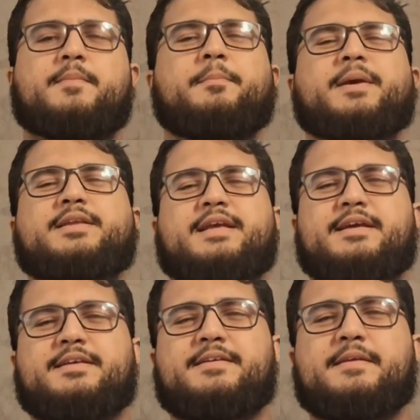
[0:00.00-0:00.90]
But
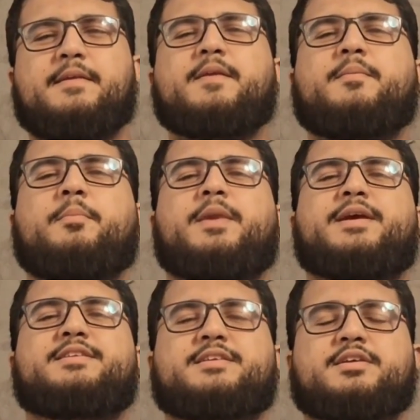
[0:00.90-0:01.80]
then, what
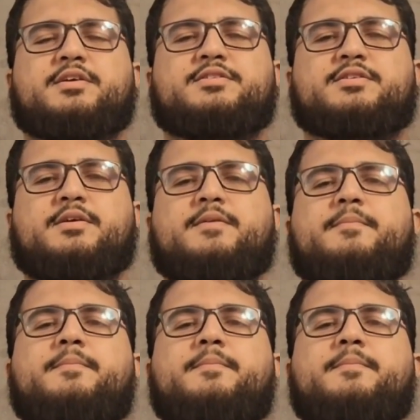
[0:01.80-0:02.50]
is the cursor?